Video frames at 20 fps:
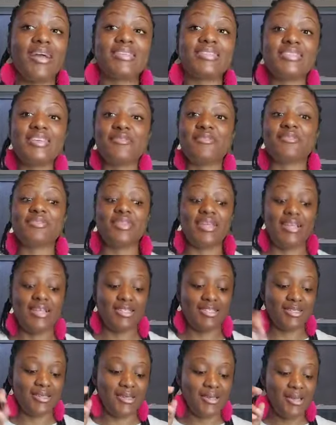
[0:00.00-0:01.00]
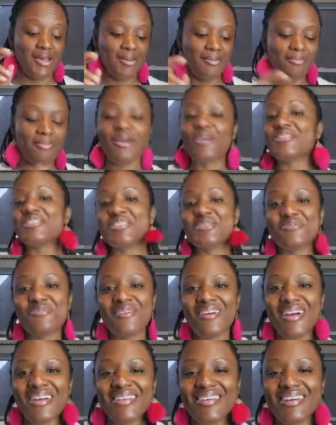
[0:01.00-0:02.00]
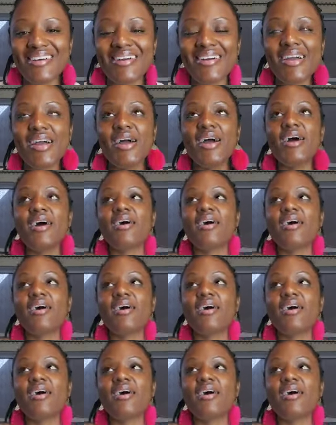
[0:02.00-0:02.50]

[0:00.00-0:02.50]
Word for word: has several things purchase a product,